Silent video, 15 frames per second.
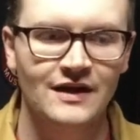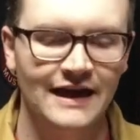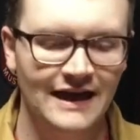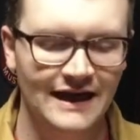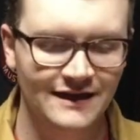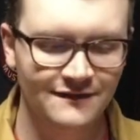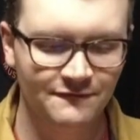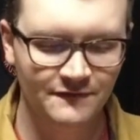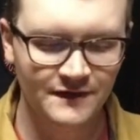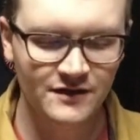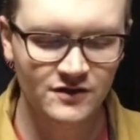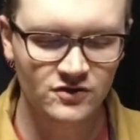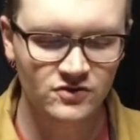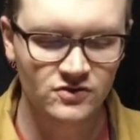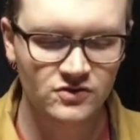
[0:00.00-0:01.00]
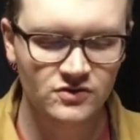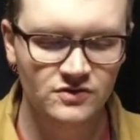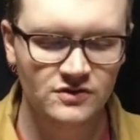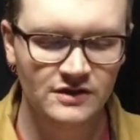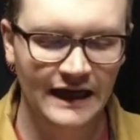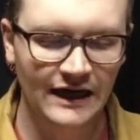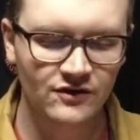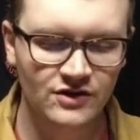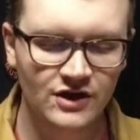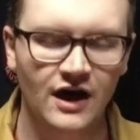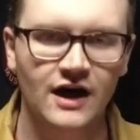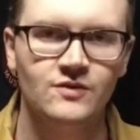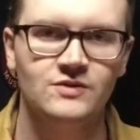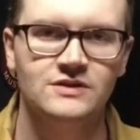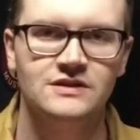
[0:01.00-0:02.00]
And I could feel how
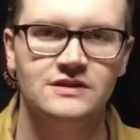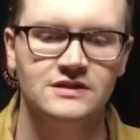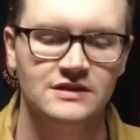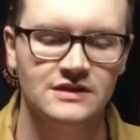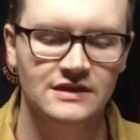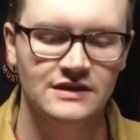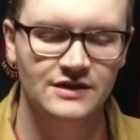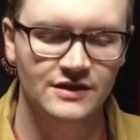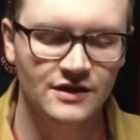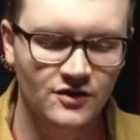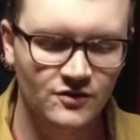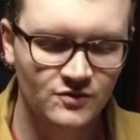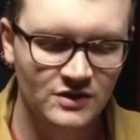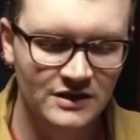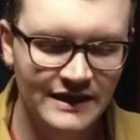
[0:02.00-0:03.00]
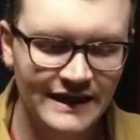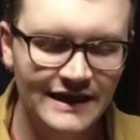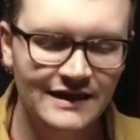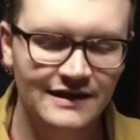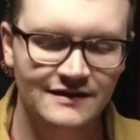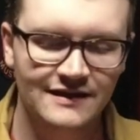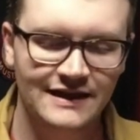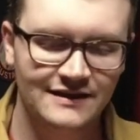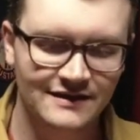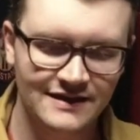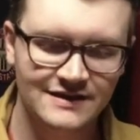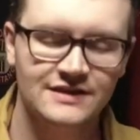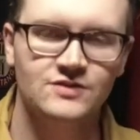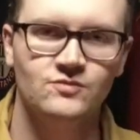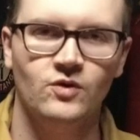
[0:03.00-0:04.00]
God was, leading in like,
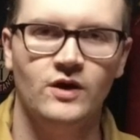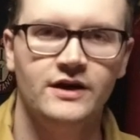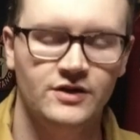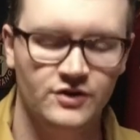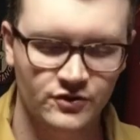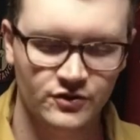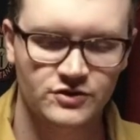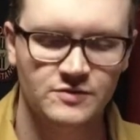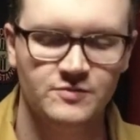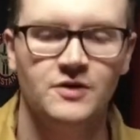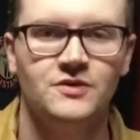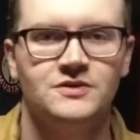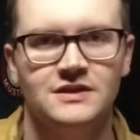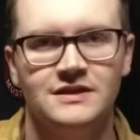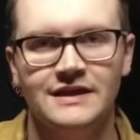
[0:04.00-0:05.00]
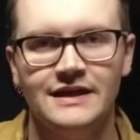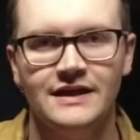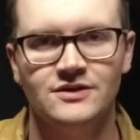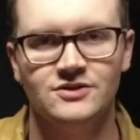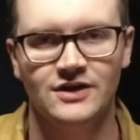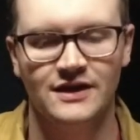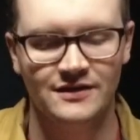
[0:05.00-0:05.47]
this is what you're supposed to teach.